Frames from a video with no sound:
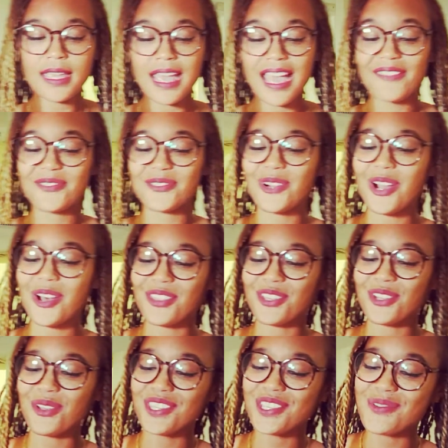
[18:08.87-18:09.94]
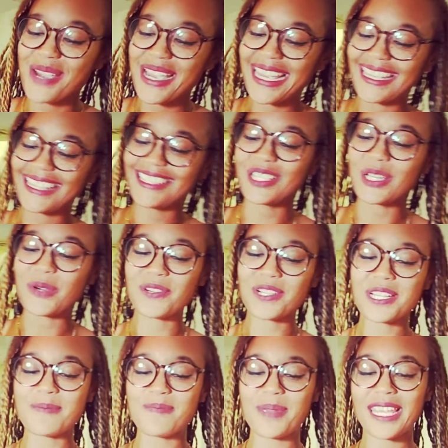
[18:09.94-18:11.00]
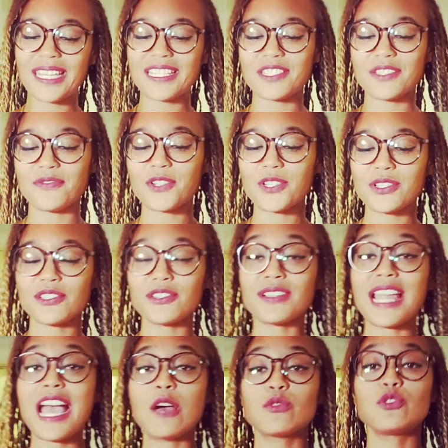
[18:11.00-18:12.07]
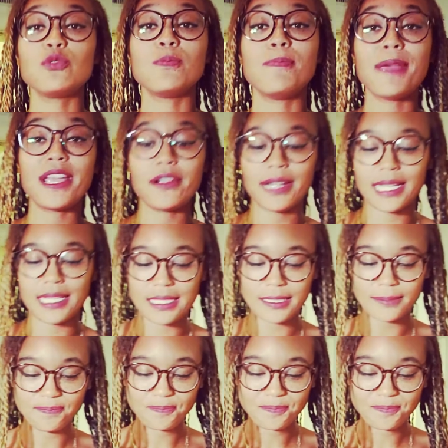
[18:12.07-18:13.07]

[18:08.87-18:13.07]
After all, the only way to overcome pain is to first learn how to bear it.